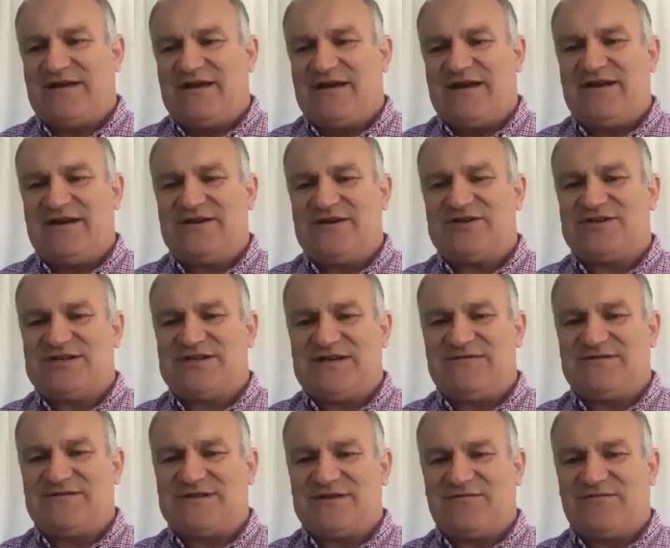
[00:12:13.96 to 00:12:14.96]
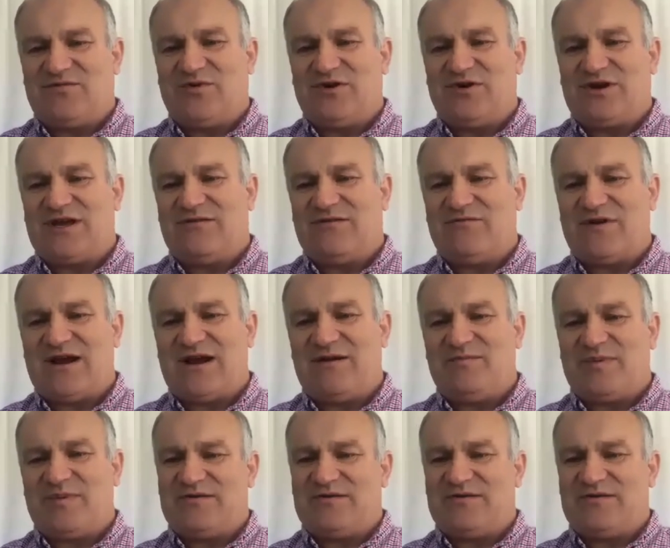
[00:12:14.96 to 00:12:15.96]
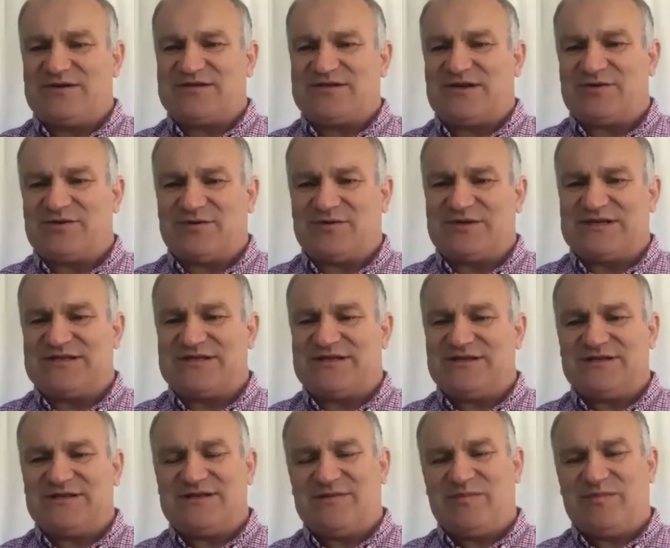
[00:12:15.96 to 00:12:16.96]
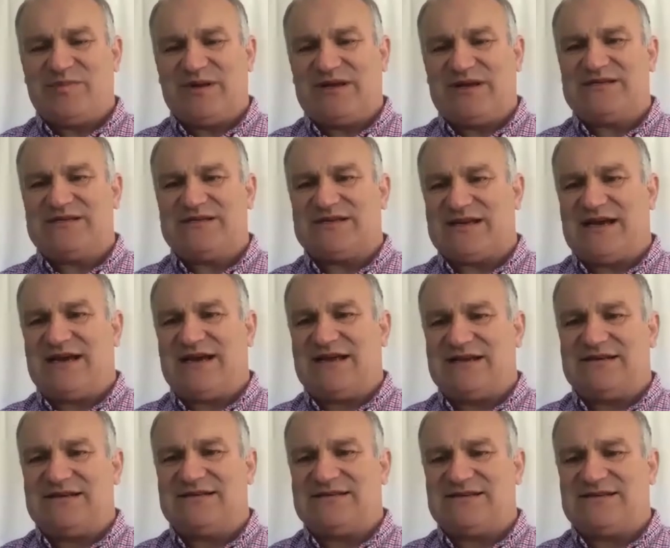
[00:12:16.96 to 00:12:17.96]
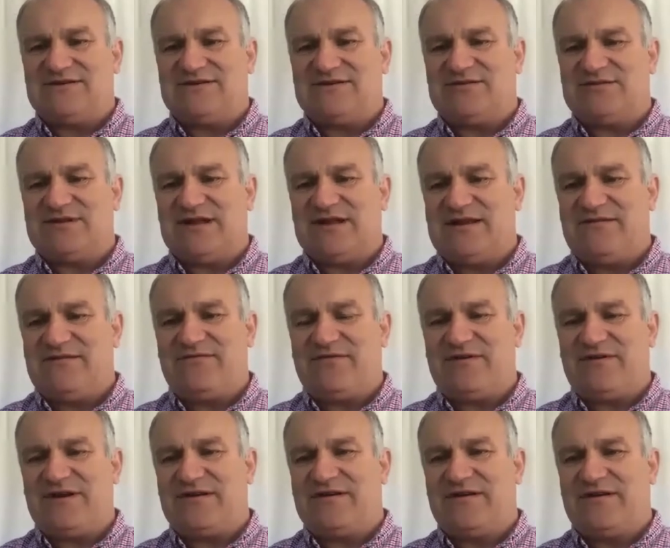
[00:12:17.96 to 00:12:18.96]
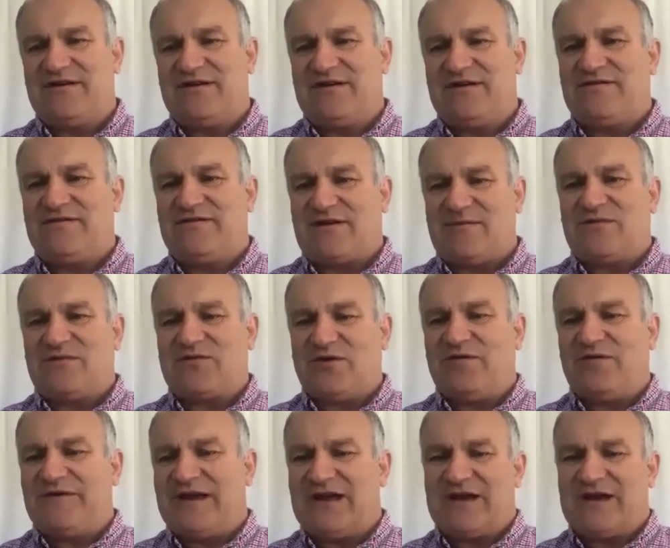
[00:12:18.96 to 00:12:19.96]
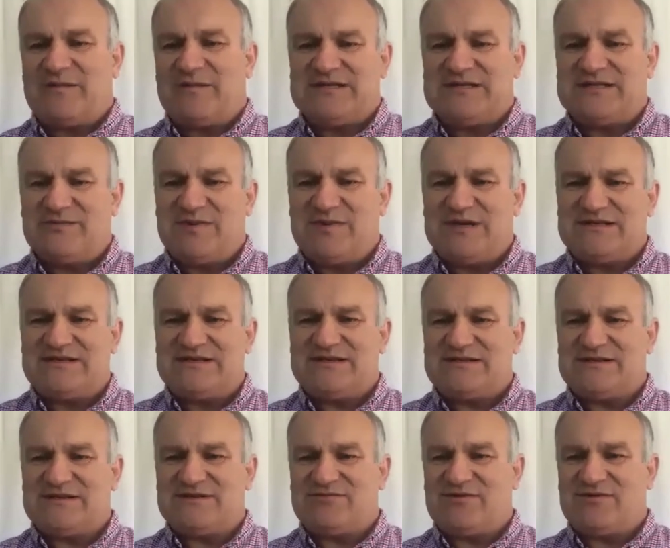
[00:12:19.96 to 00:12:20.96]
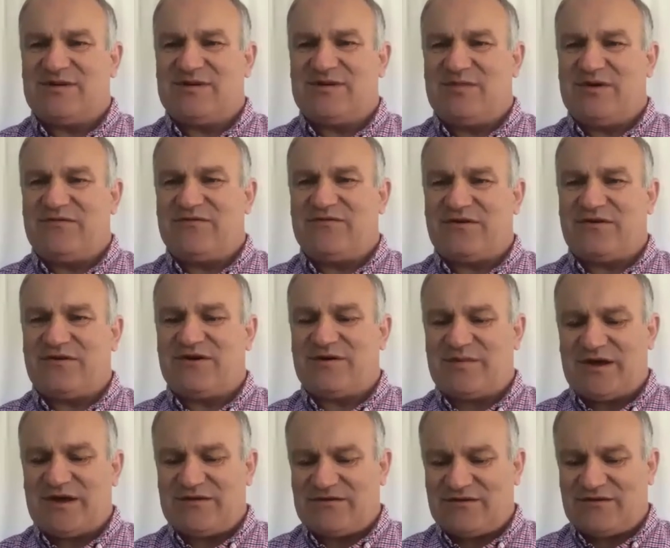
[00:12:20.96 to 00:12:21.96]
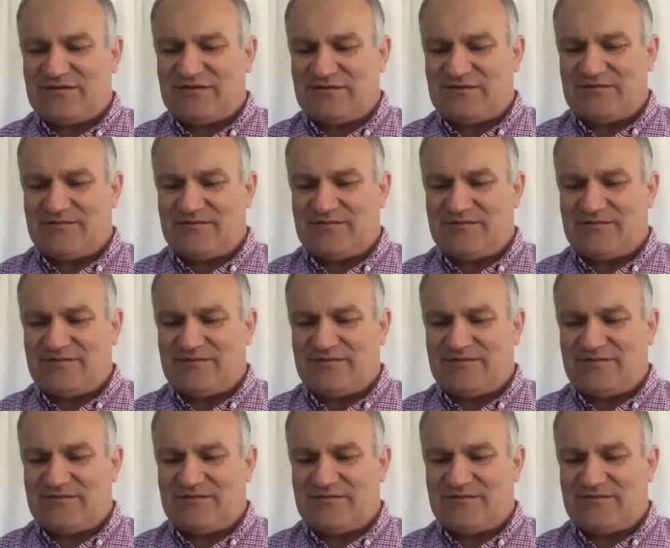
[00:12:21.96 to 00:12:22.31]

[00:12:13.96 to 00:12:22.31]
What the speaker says: initiatives of working around both the social distancing piece and still delivering some sort of income into the business has really been fundamental.